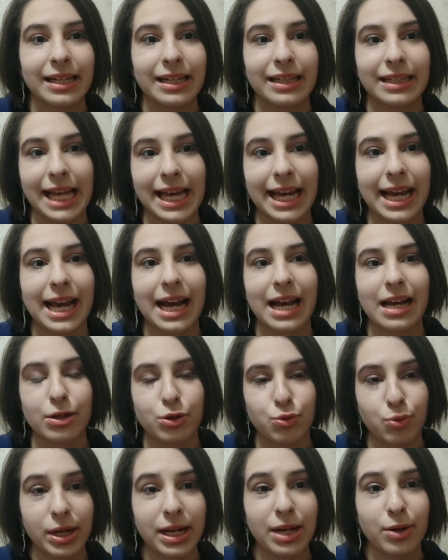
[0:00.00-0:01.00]
like
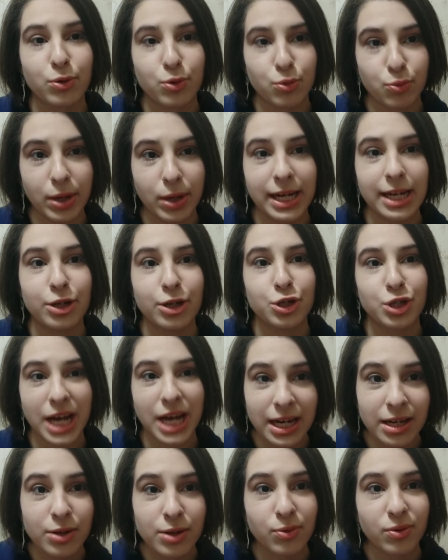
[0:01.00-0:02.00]
2020
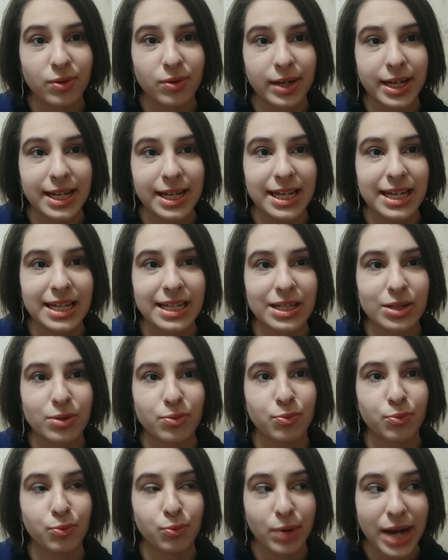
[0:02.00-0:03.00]
January is
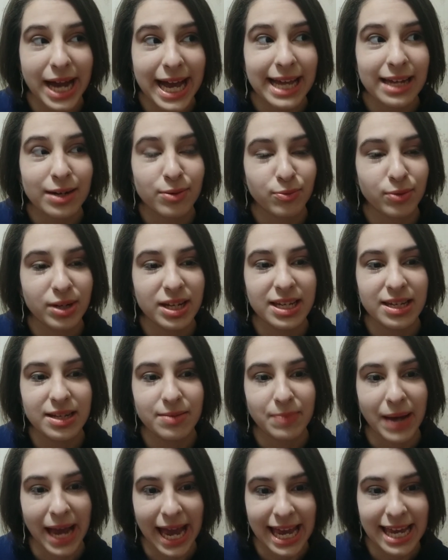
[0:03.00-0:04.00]
when we
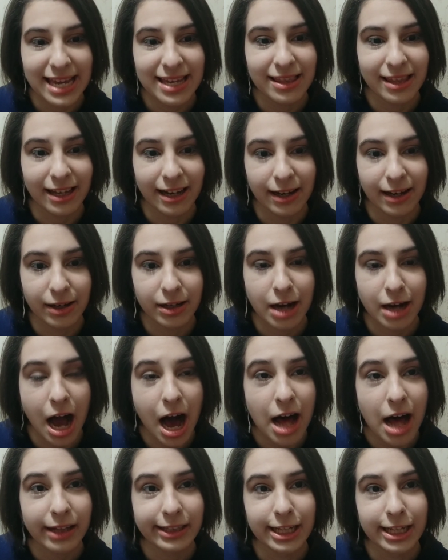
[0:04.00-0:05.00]
pay the
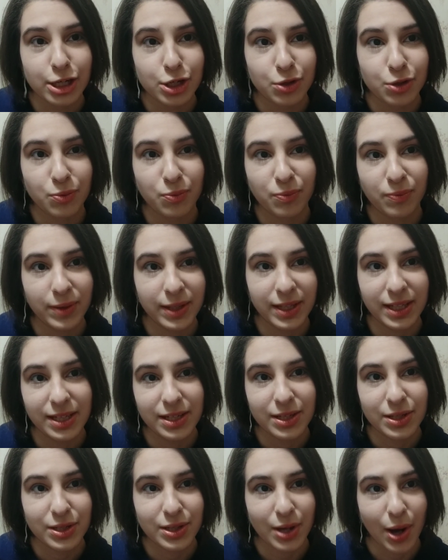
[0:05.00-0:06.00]
college
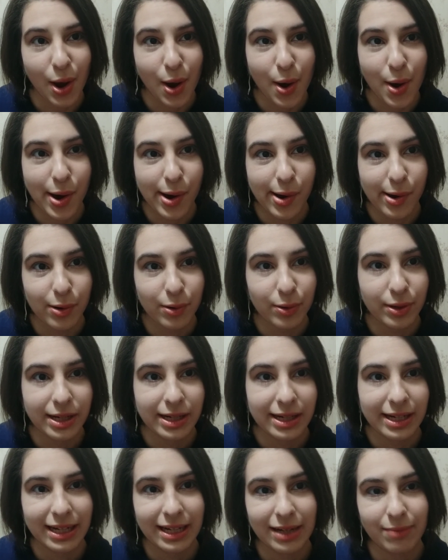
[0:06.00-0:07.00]
fee, so
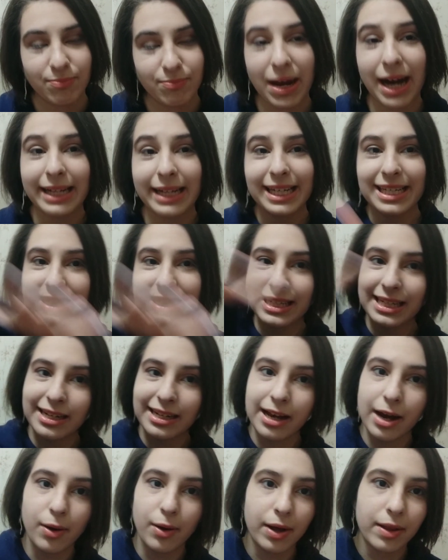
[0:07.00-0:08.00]
money's gonna
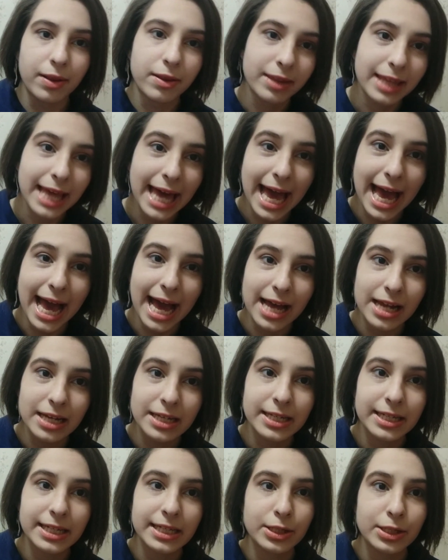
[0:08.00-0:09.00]
go on
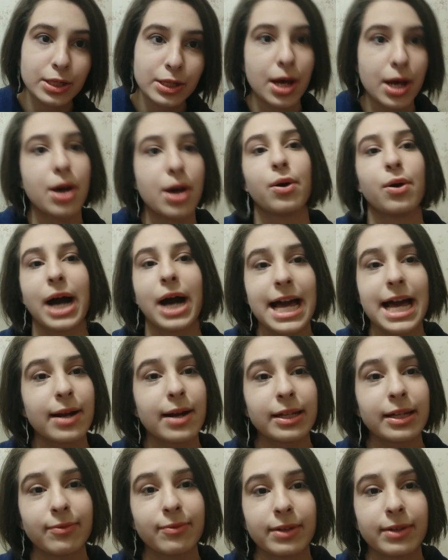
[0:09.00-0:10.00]
that. So I
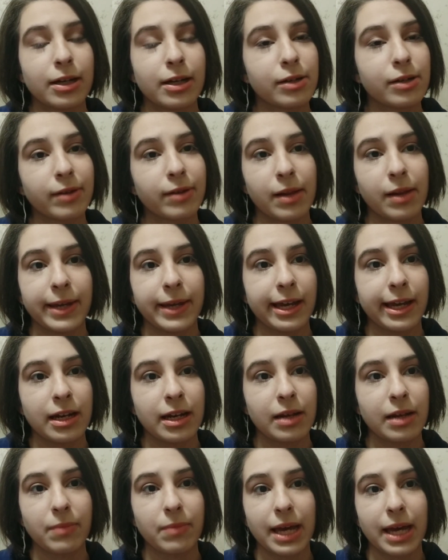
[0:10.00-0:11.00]
don't even know if I'll
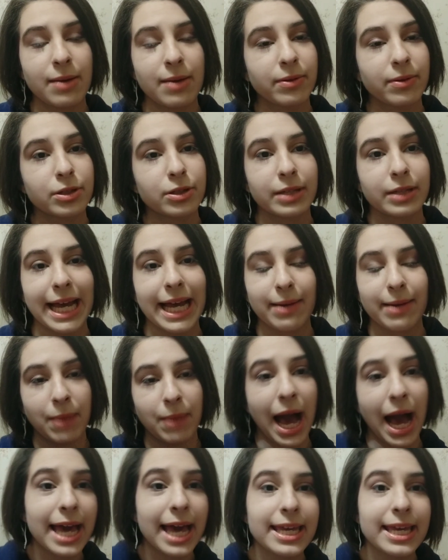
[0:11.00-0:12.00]
be able to like
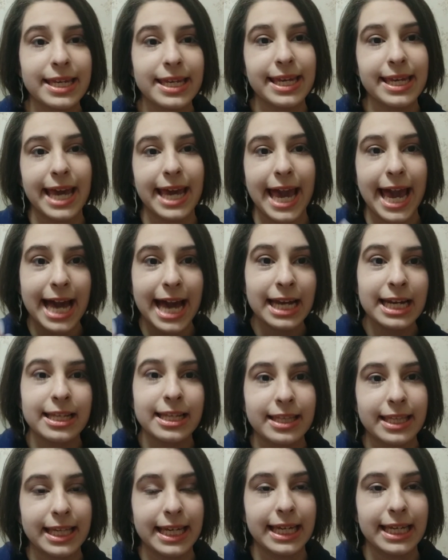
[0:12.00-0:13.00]
buy
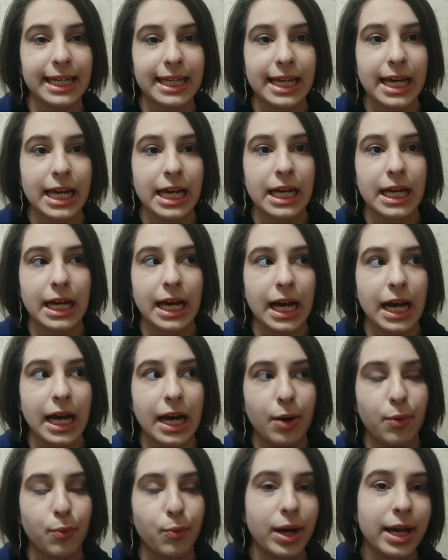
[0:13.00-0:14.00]
anything
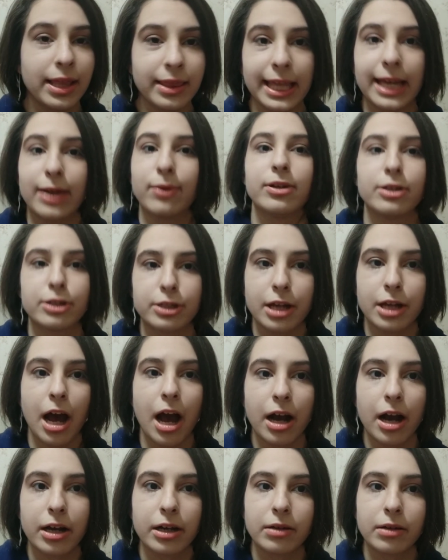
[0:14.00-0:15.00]
when they
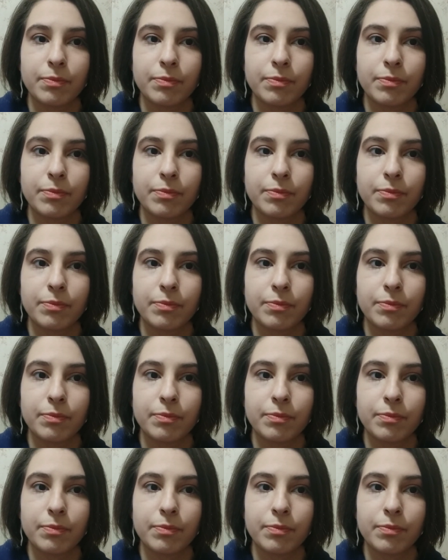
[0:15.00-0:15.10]
restock.